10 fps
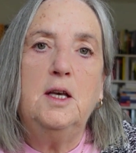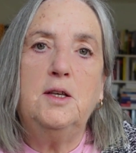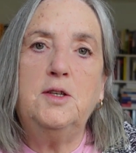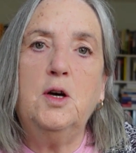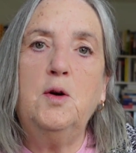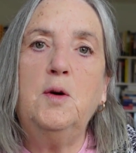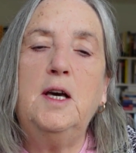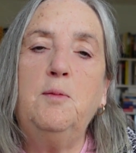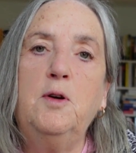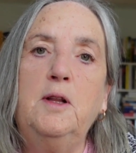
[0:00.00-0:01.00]
So
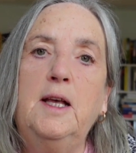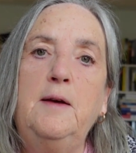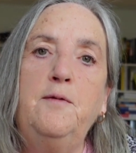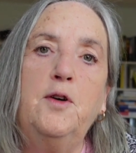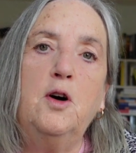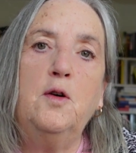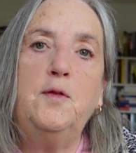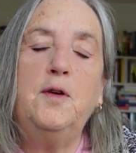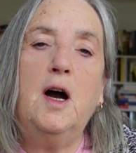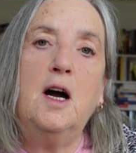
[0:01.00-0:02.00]
it will
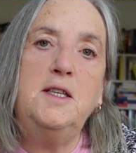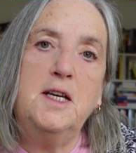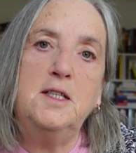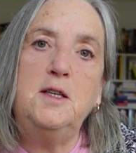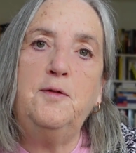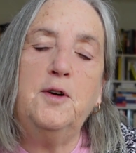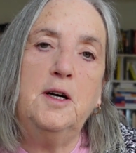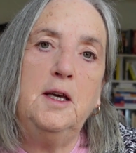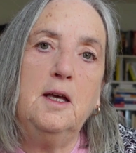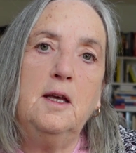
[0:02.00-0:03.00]
involve
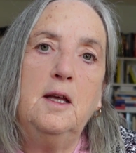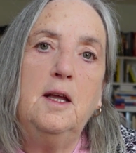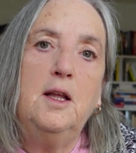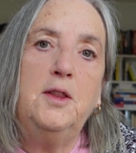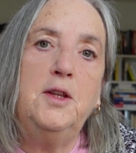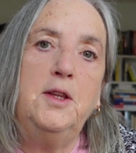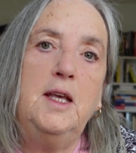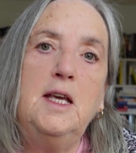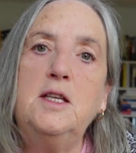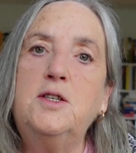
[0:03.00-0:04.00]
identifying the
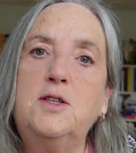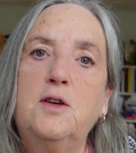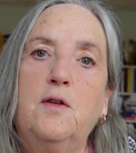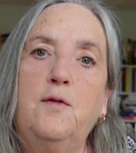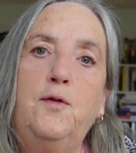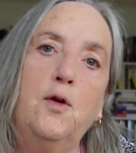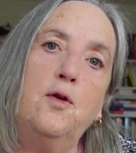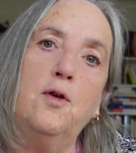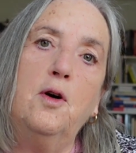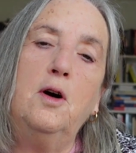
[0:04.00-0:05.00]
needs
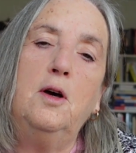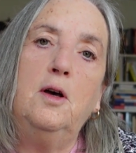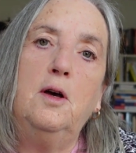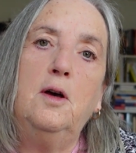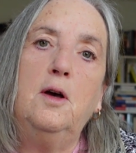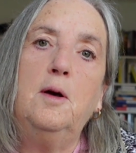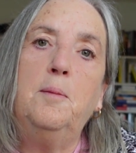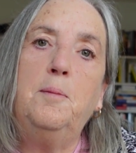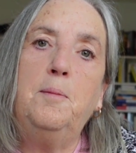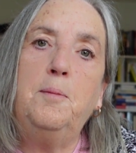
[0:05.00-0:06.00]
for
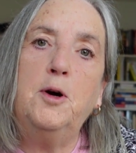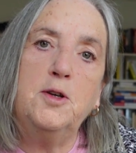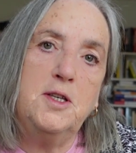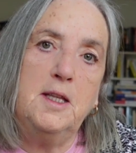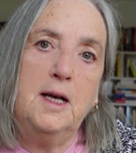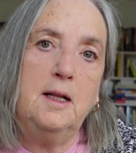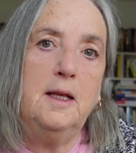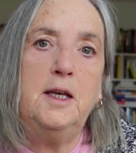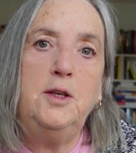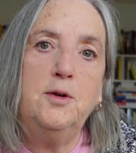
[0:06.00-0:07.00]
personnel
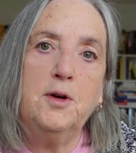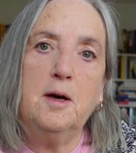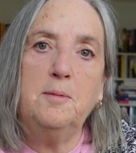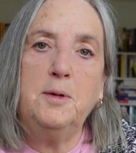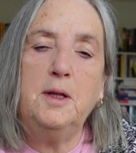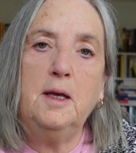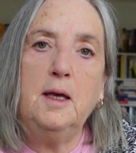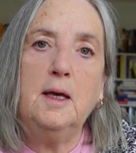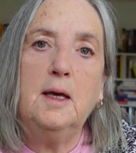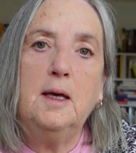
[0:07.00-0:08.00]
in your company.